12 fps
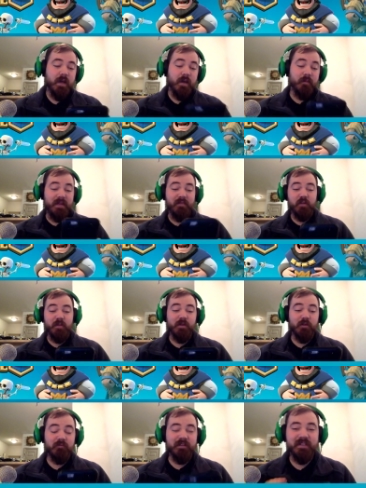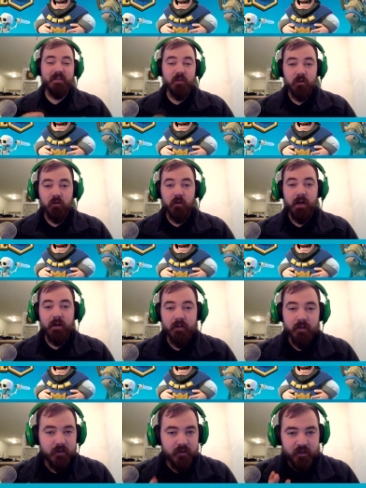But even though it's been nerfed, it's still great
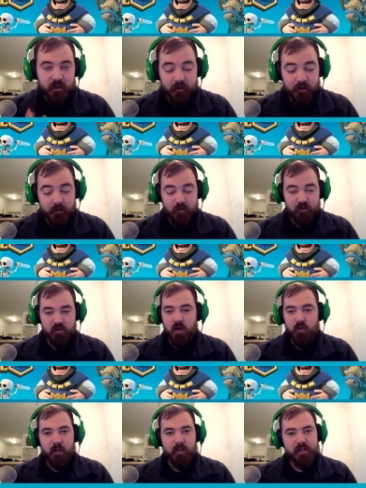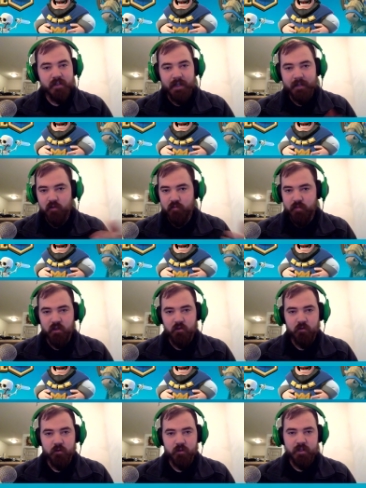deterrent. You saw when I placed it against those minion
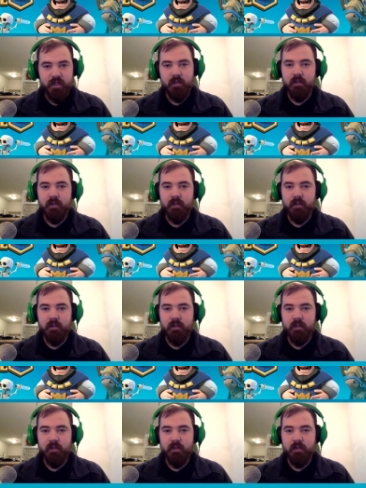hordes, they